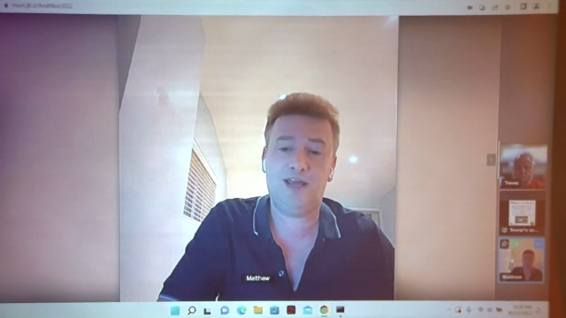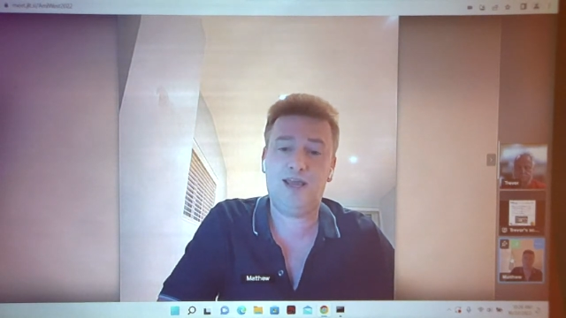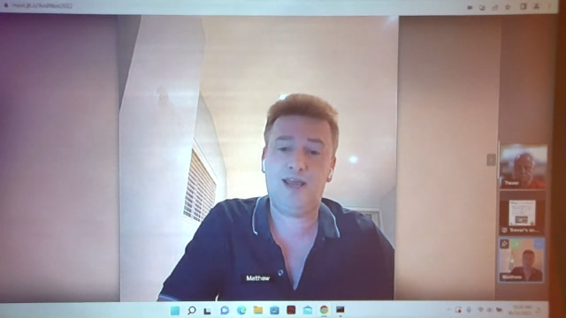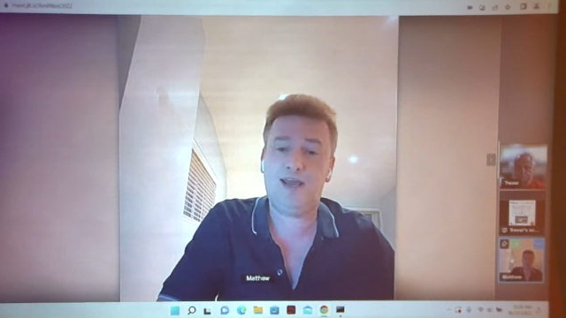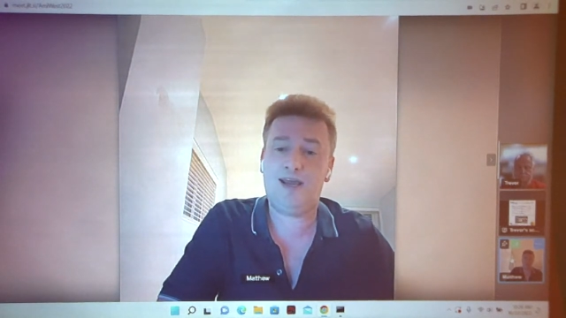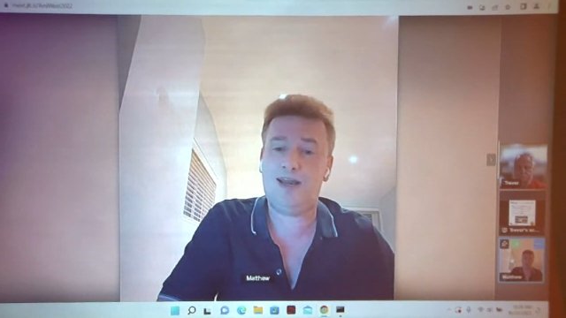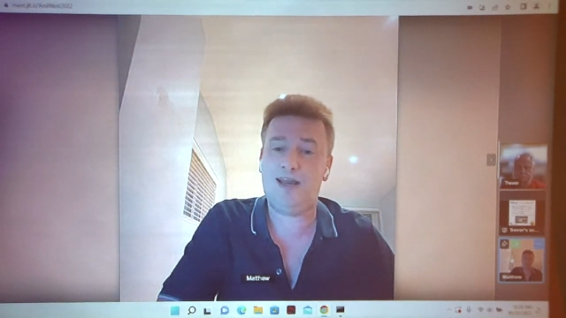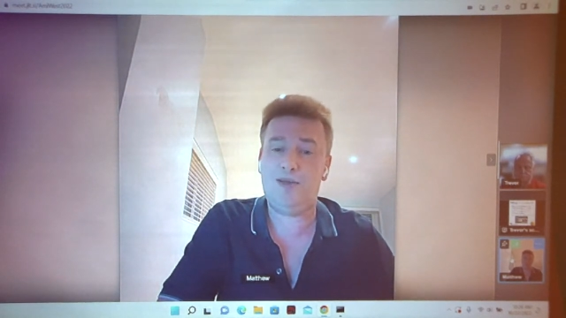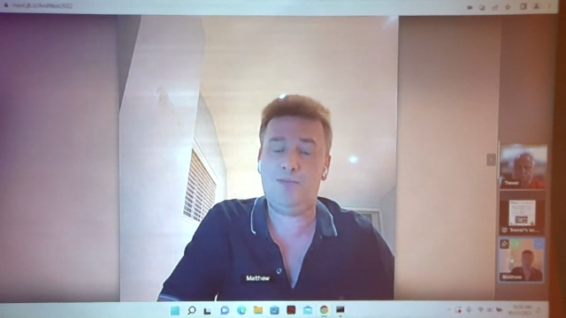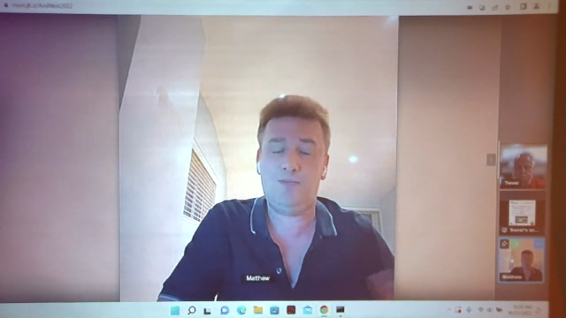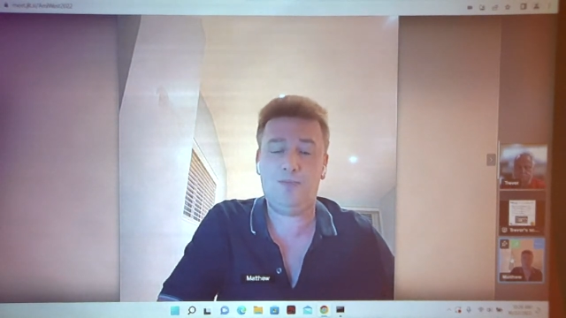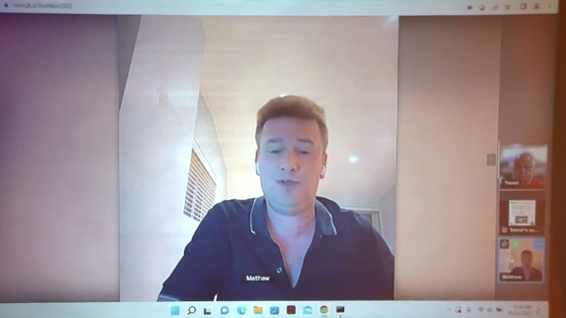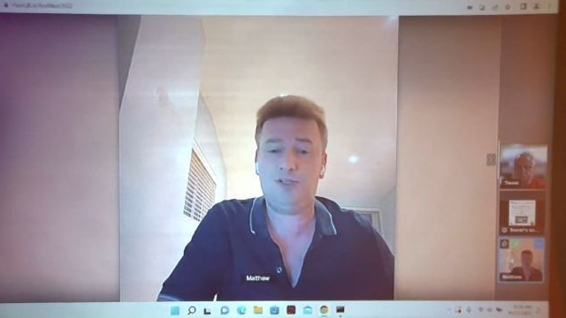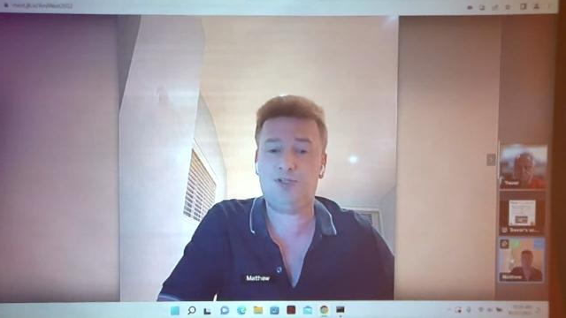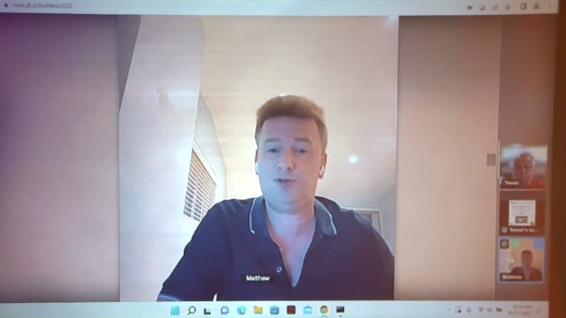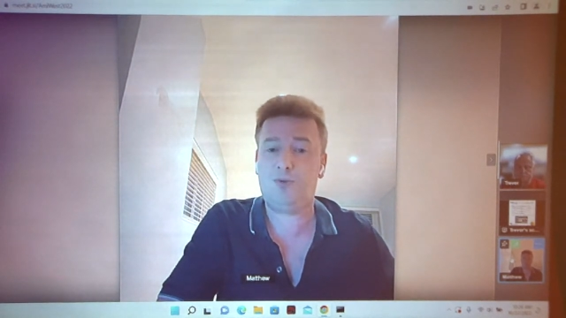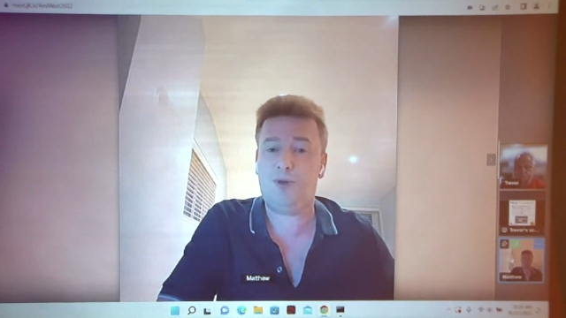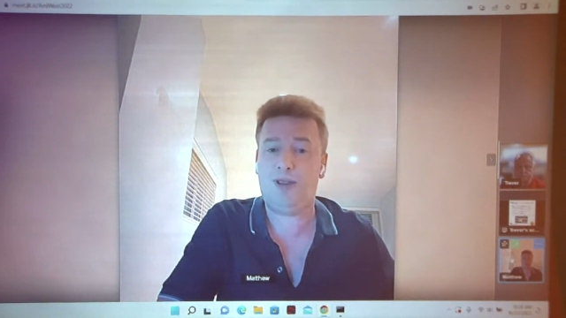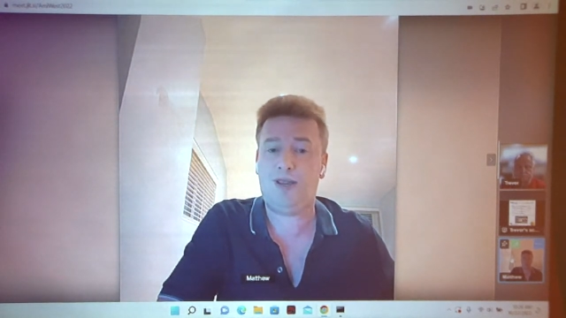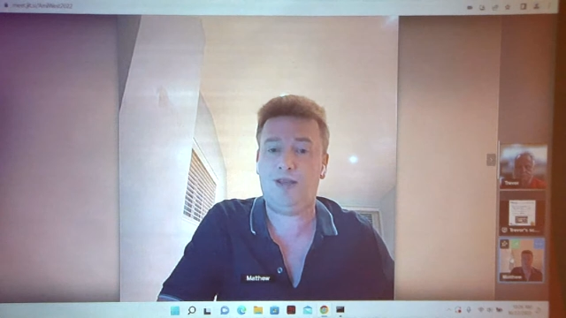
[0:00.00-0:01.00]
And in
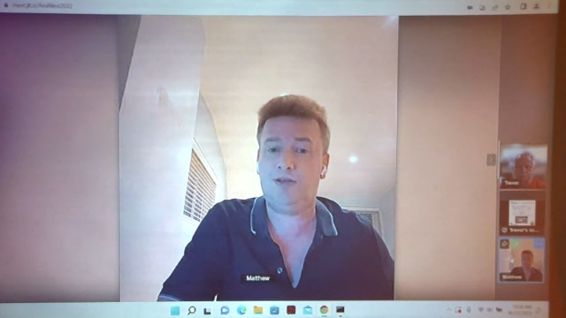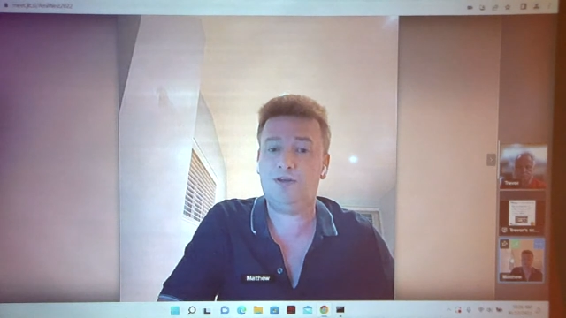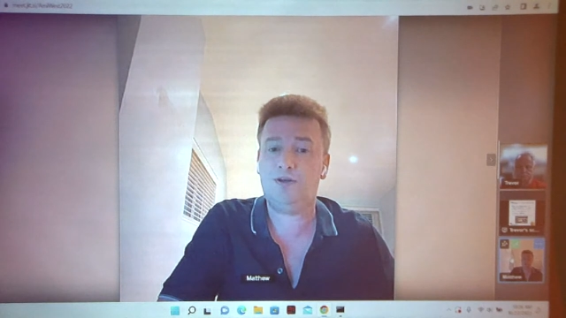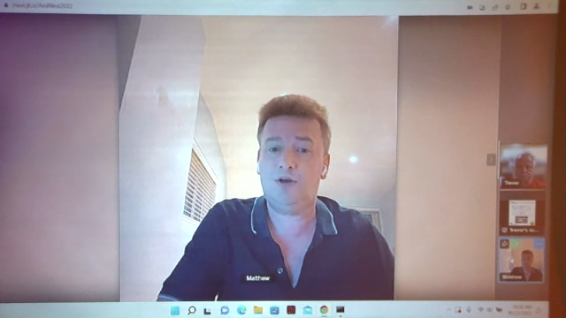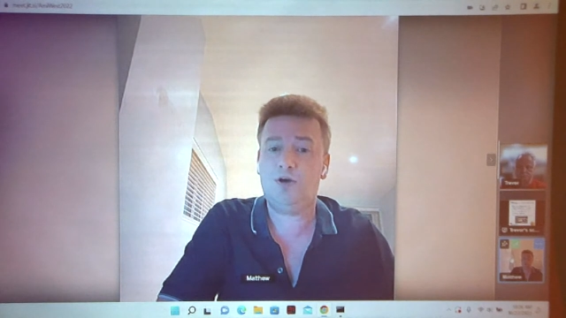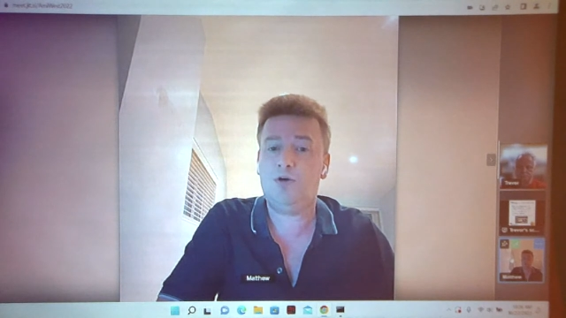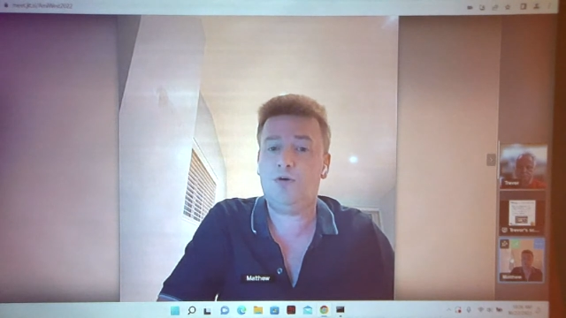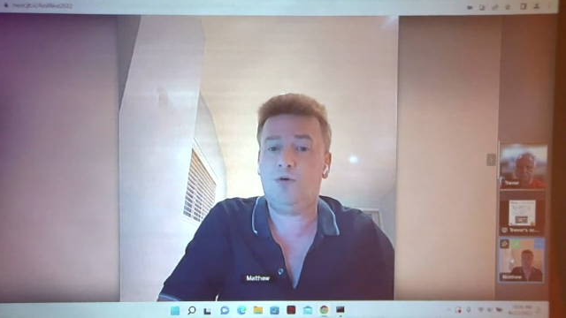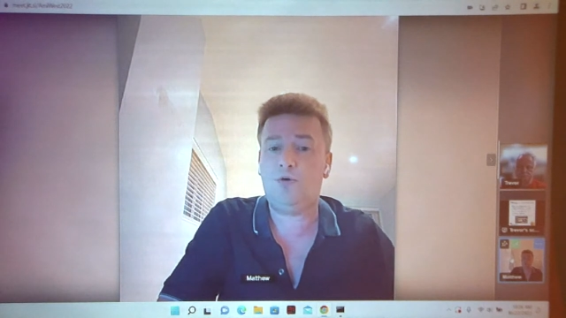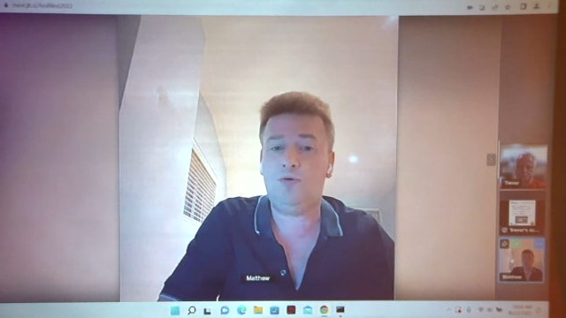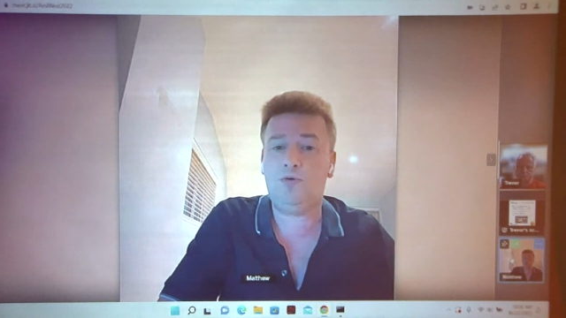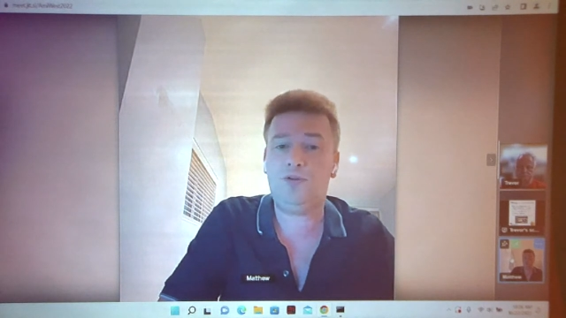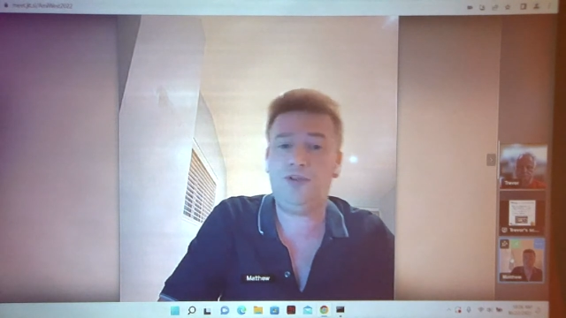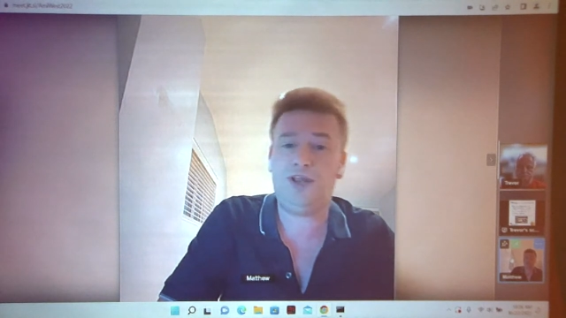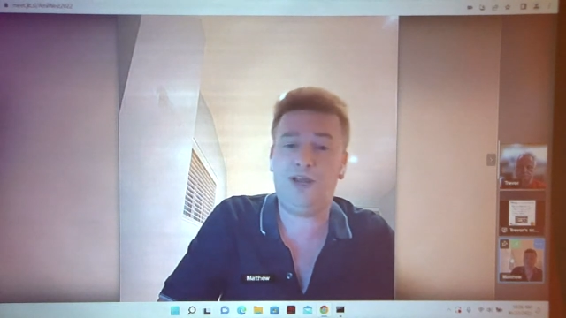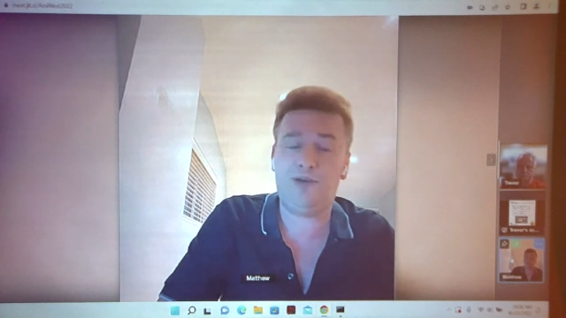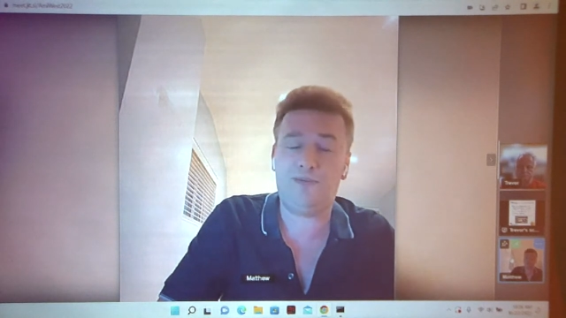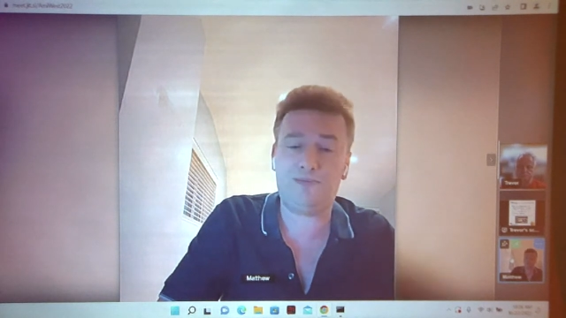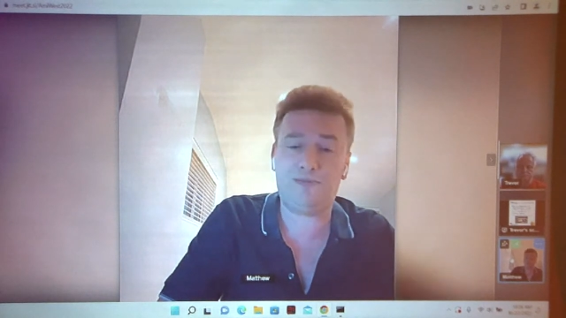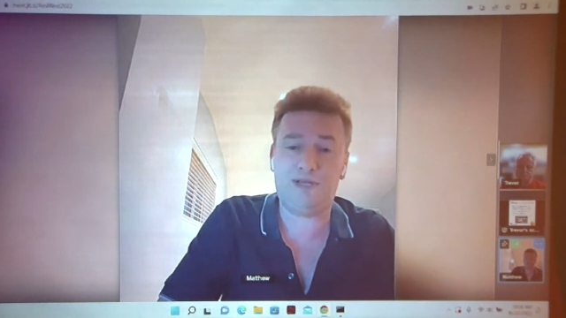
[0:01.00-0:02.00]
between, all
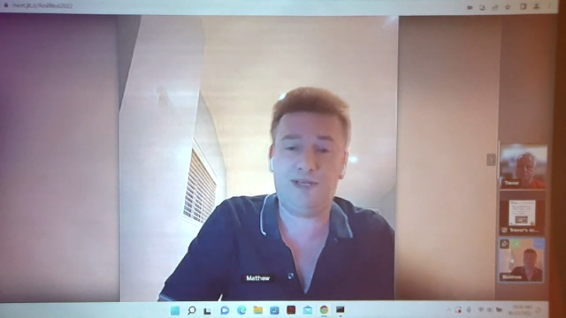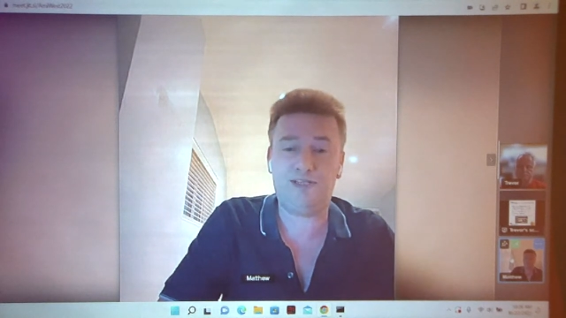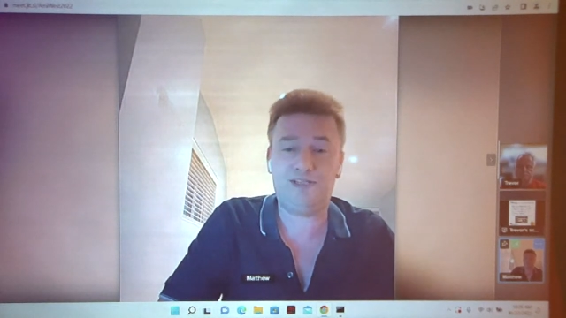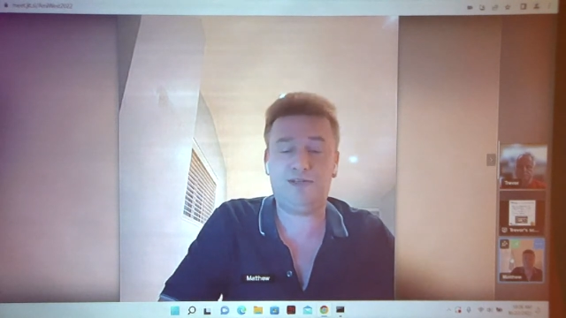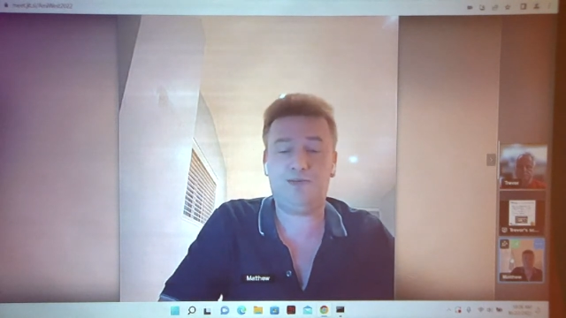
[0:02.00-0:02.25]
the updates